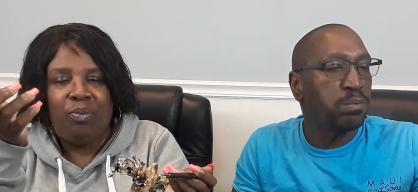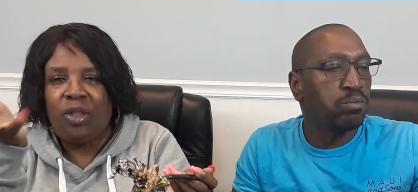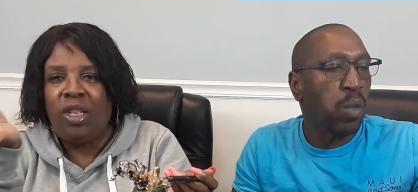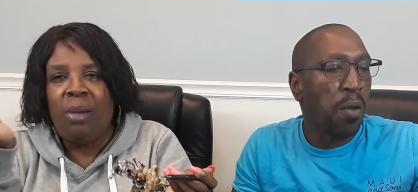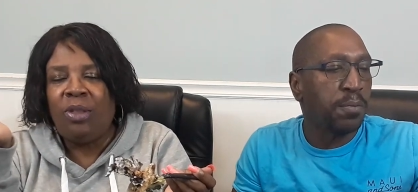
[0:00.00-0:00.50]

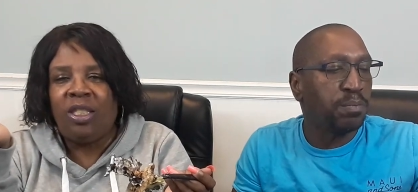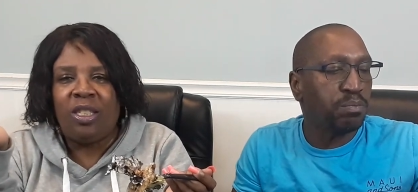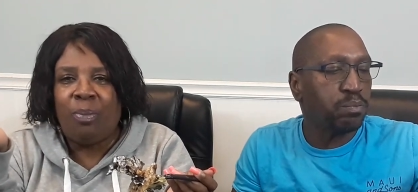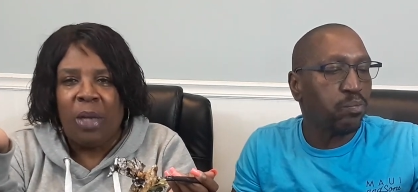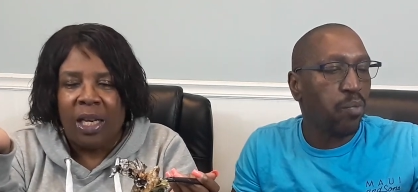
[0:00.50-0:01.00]
Speaker 1: Tim would
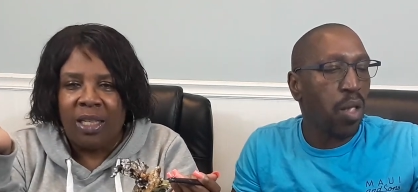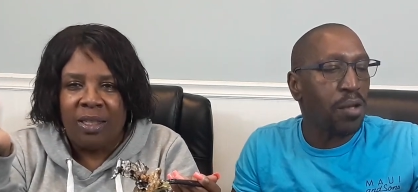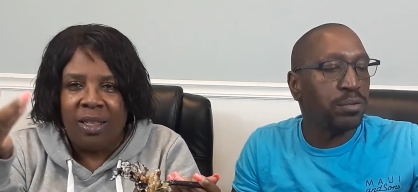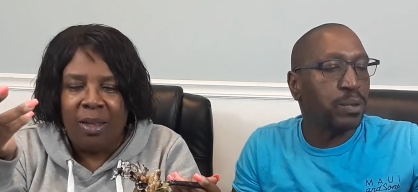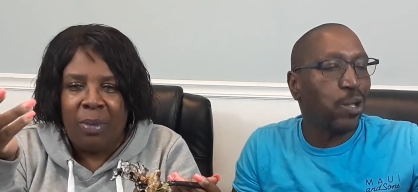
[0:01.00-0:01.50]
just be
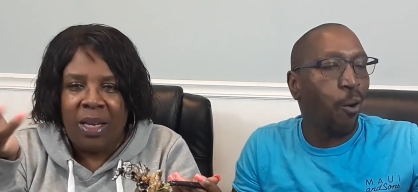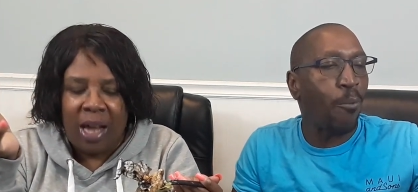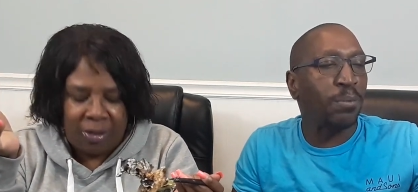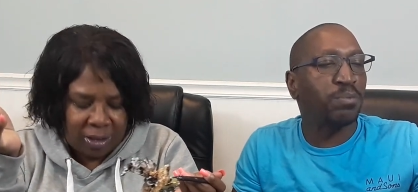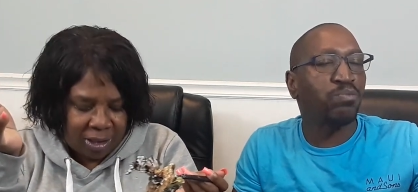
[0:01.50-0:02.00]
listening to me.
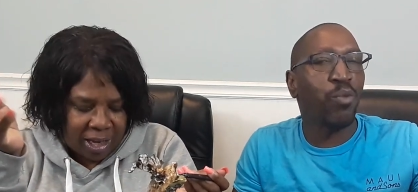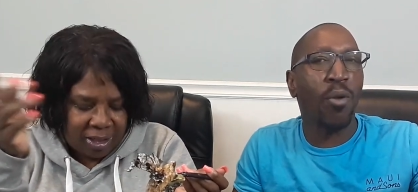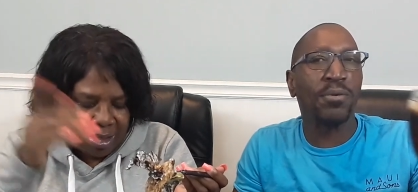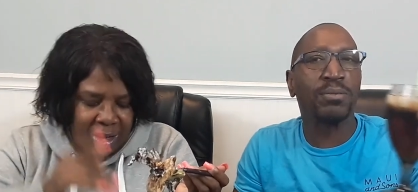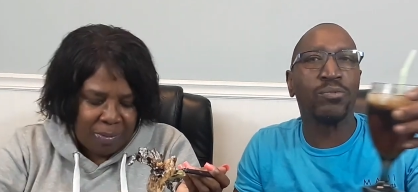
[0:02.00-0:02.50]
I was
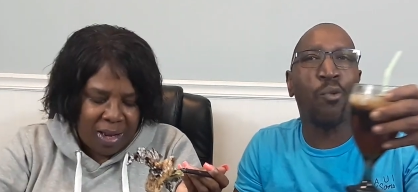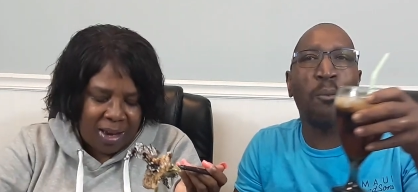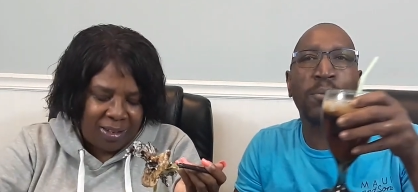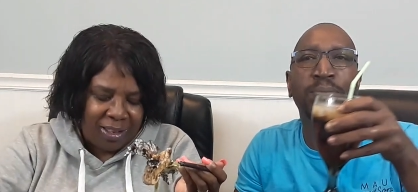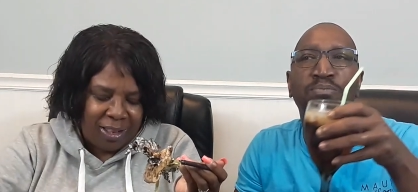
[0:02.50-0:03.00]
like, Tim,
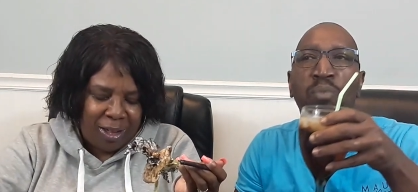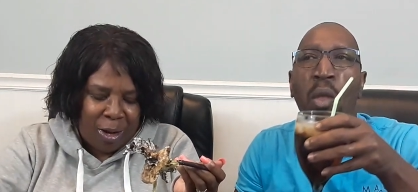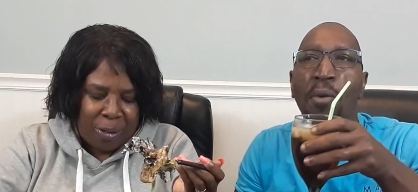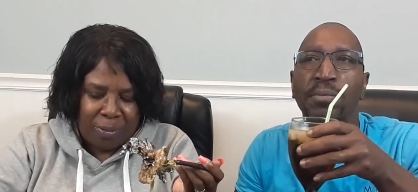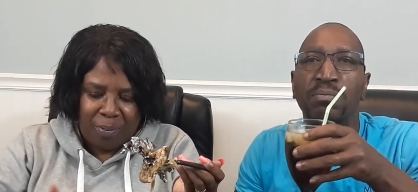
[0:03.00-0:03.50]
better, you
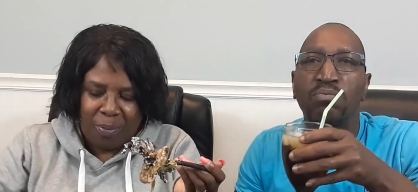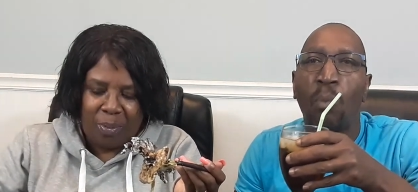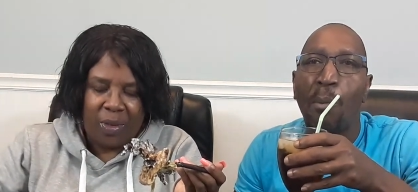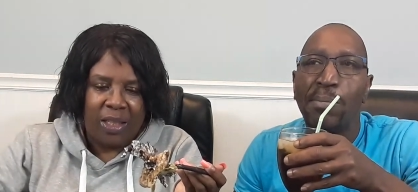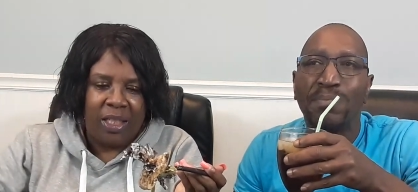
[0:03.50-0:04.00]
know,
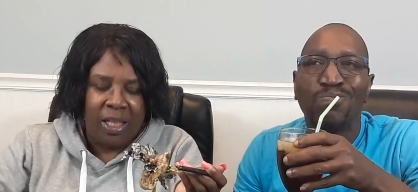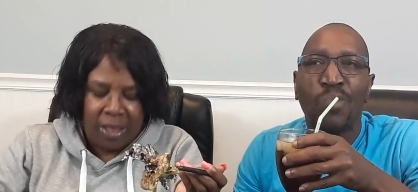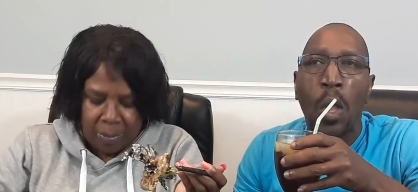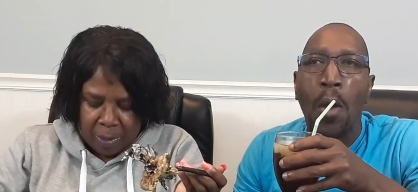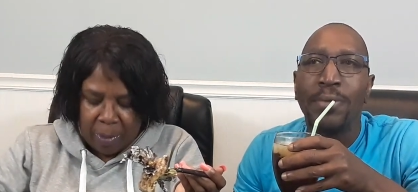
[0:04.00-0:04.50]

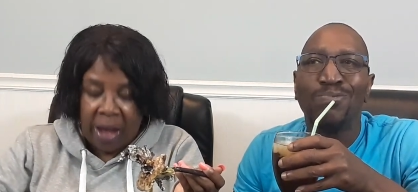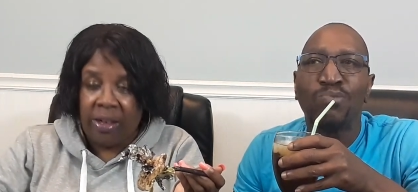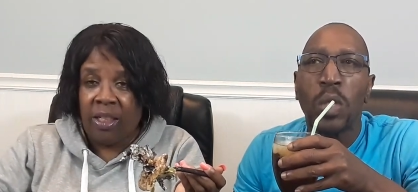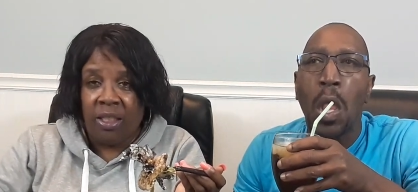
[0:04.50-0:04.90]
telling him about it. He